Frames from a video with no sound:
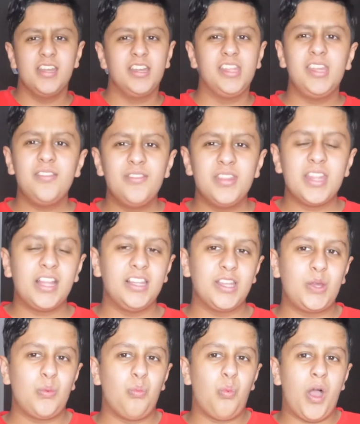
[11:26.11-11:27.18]
even that, like,
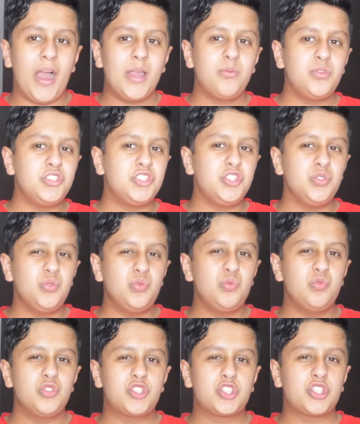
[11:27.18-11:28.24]
why would you
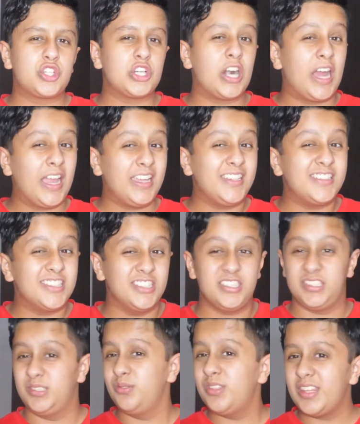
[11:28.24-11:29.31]
try to
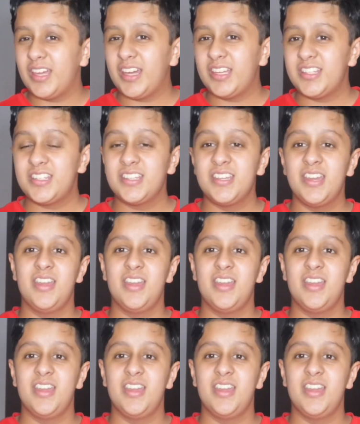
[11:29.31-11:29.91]
do that?